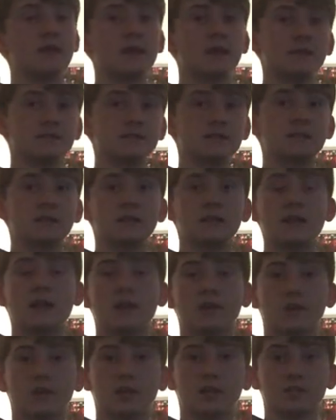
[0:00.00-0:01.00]
that is in an
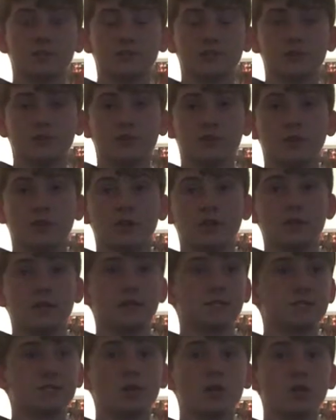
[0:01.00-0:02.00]
air conditioner.
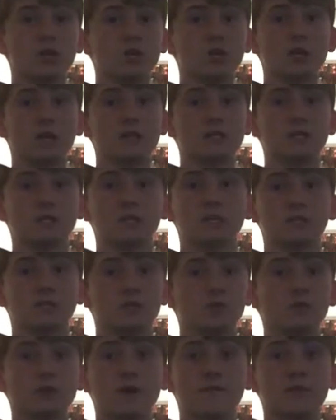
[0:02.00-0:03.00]
It's not a good idea
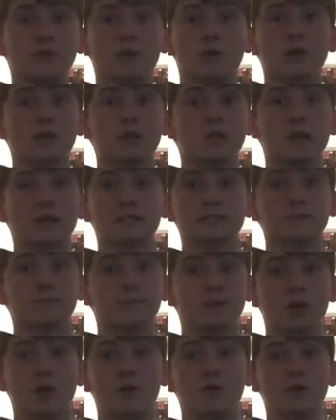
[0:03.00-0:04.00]
because you never know. It could
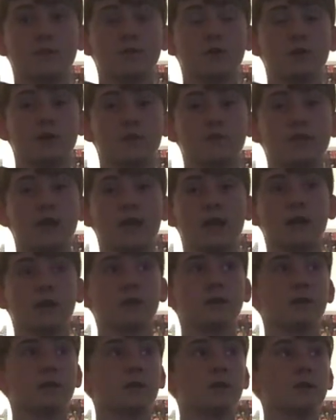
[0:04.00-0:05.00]
explode if you hit
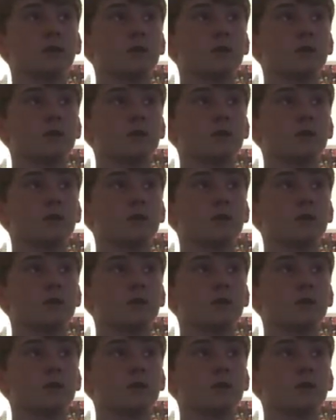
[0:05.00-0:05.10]
that.